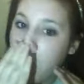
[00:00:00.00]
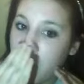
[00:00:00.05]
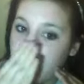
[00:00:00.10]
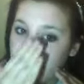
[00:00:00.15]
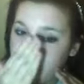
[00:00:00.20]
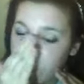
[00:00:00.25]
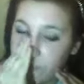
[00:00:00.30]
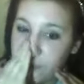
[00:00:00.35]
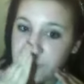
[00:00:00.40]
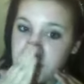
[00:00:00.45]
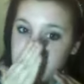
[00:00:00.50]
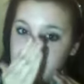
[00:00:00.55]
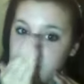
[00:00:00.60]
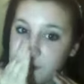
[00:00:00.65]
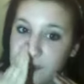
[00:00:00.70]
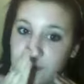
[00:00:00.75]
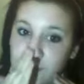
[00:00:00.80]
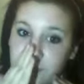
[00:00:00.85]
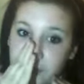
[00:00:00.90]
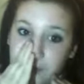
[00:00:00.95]
If you just
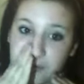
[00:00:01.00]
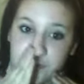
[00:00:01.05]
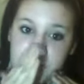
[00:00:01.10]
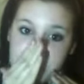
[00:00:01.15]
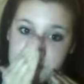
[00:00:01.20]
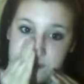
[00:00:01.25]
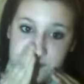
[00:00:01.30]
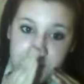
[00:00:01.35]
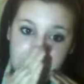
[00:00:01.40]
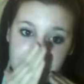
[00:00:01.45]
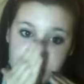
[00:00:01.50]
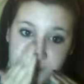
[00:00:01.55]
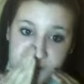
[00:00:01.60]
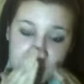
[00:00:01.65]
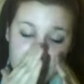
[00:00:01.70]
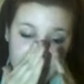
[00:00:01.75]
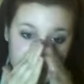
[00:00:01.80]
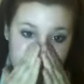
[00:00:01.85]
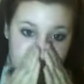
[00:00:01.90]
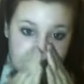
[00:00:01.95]
left it, it'll just sit on the
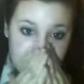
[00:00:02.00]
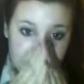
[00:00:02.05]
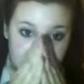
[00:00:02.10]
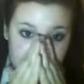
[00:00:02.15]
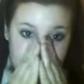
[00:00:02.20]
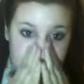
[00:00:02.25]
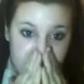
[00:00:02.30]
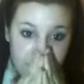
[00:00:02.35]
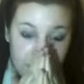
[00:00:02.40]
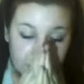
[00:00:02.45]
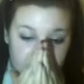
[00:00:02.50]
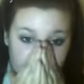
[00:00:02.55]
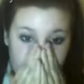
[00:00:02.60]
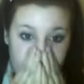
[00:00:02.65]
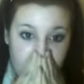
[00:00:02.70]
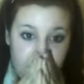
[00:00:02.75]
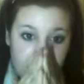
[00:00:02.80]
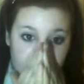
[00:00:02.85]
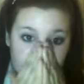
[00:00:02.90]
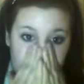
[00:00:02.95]
surface of your skin,
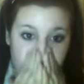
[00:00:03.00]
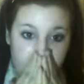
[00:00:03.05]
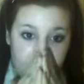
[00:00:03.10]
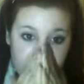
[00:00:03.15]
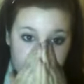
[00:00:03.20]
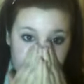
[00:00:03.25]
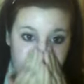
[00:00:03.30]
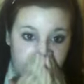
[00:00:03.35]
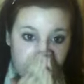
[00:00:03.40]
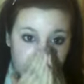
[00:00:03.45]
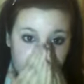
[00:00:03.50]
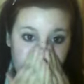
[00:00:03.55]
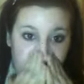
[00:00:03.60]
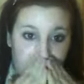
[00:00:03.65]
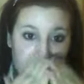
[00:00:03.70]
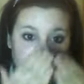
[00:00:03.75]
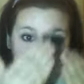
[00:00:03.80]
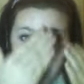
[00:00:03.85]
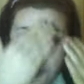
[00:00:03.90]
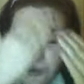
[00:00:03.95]
which
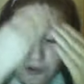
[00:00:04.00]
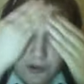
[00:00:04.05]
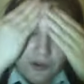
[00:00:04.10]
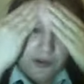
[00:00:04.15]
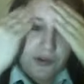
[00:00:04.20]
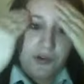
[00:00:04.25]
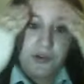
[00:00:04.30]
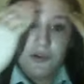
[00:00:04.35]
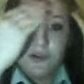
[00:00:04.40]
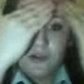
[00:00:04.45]
won't do no good.